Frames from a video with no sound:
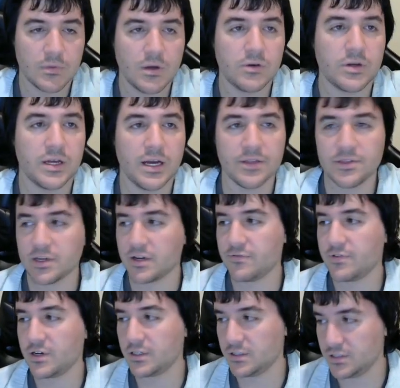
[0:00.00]
Okay, I think I
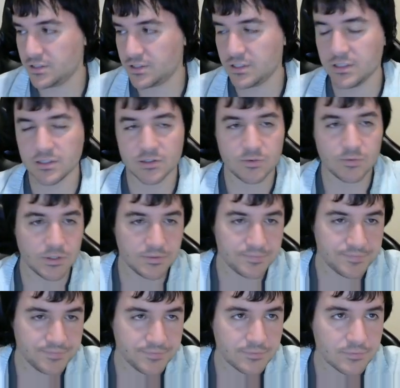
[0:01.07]
finally see this one.
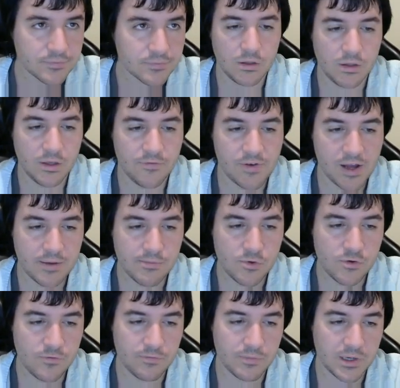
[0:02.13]
If I
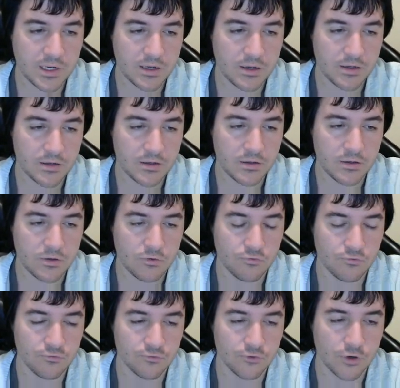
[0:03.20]
move my
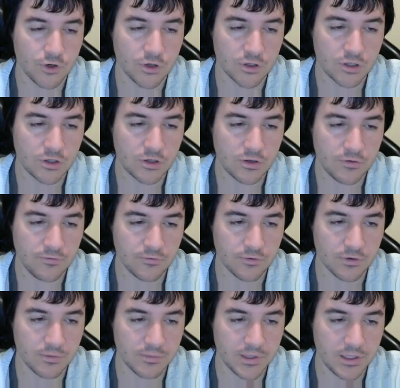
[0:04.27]
rook
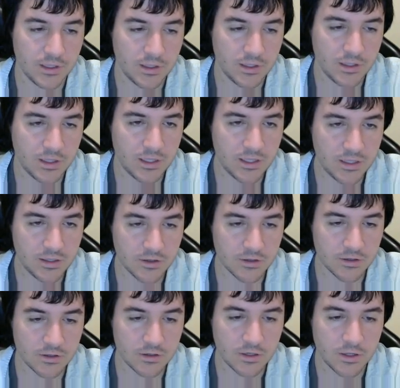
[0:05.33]
from
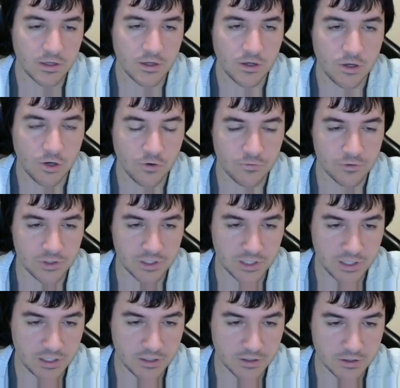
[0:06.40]
here over to
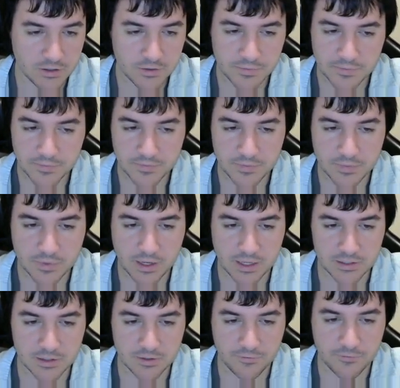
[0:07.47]
here
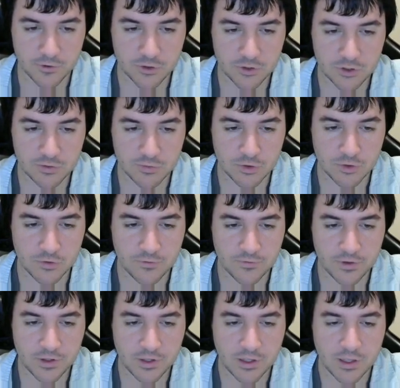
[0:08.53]
as the first move,
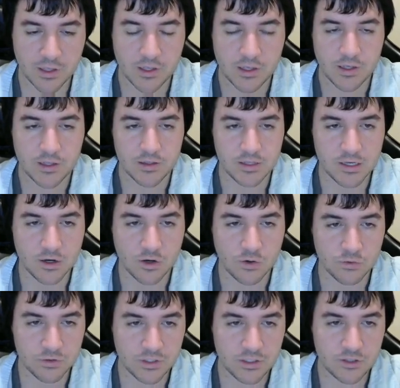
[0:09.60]
the
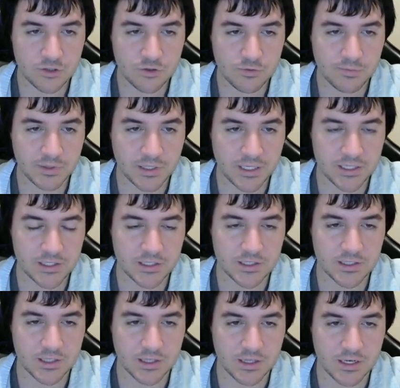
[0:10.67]
only 2
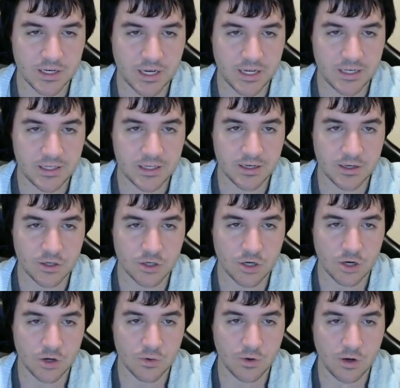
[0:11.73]
places that the knight can
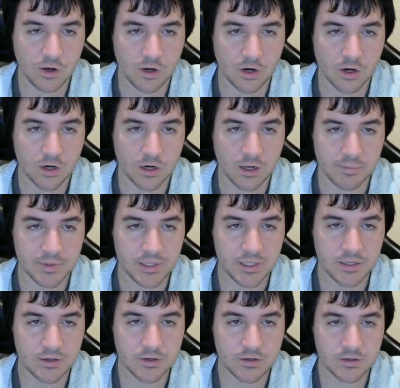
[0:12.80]
go are up
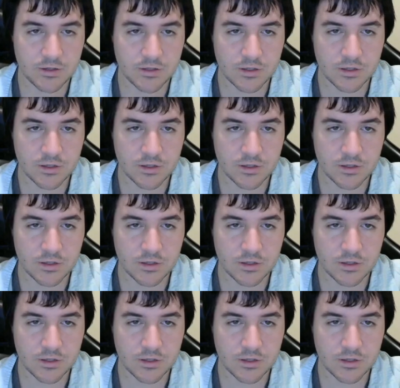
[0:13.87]
here